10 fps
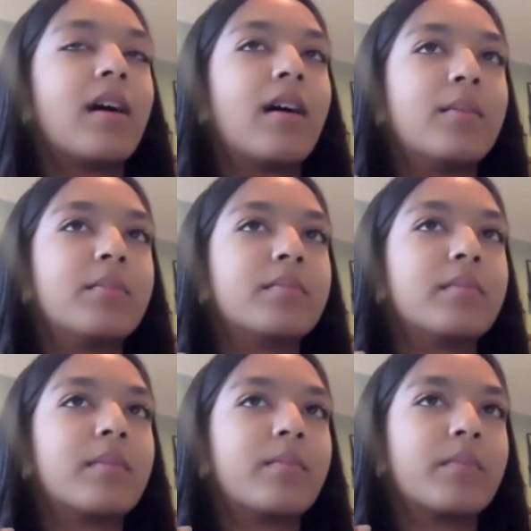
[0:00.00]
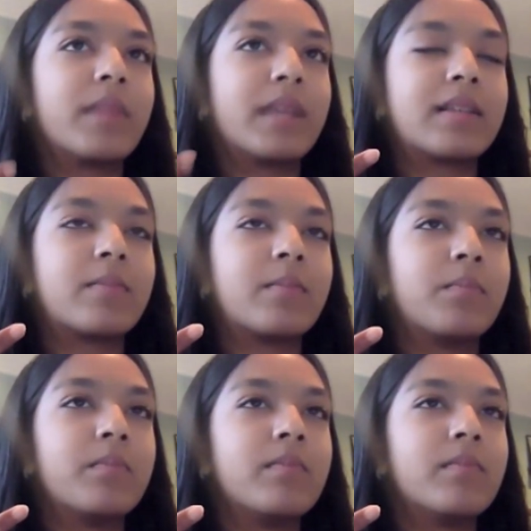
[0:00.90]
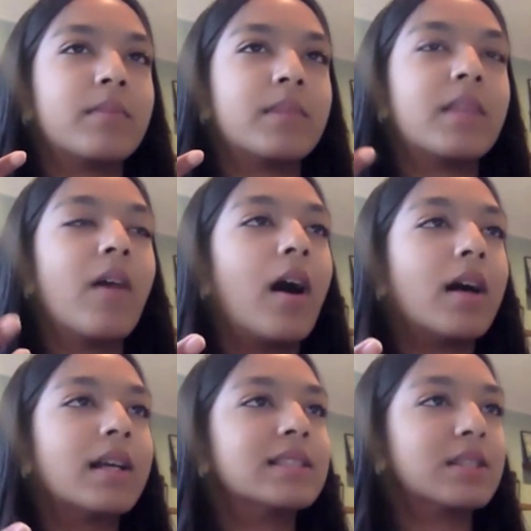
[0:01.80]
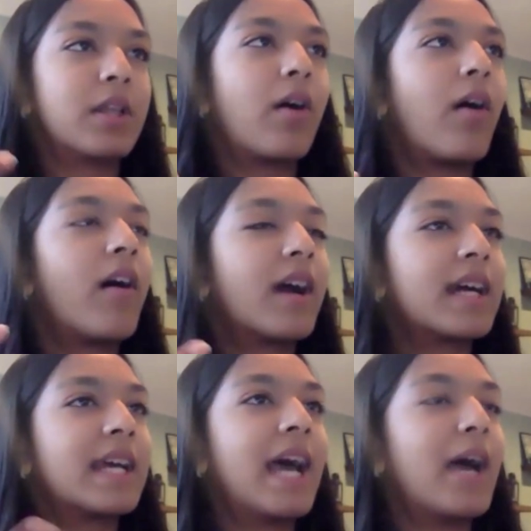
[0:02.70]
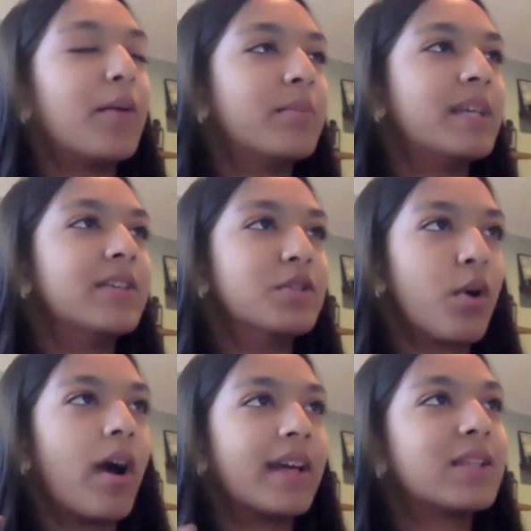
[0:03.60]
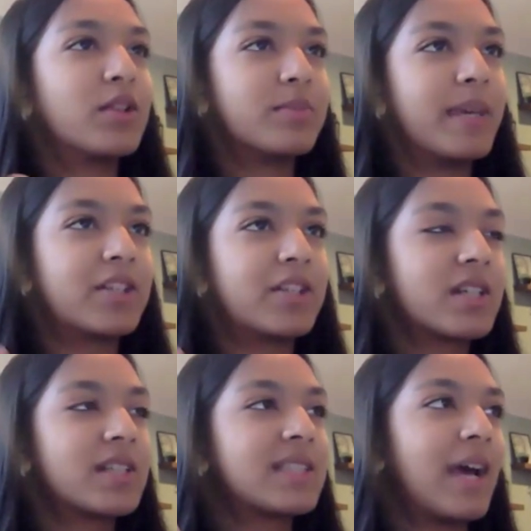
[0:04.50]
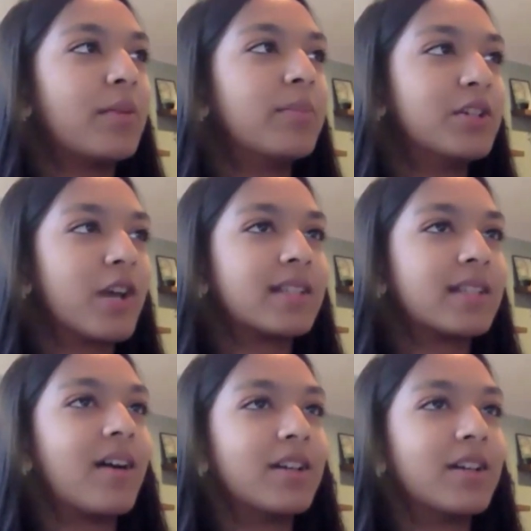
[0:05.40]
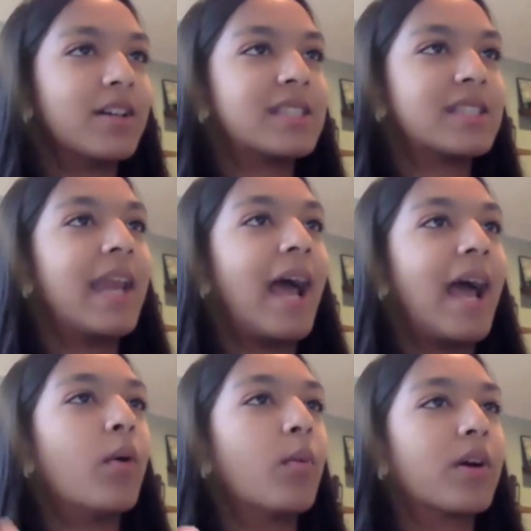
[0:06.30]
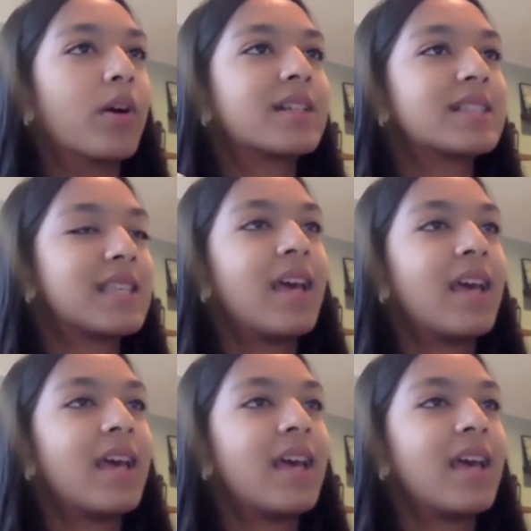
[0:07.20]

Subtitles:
um like the lungs or the heart, and I would be drawing those pictures and I would be trying to understand how it works.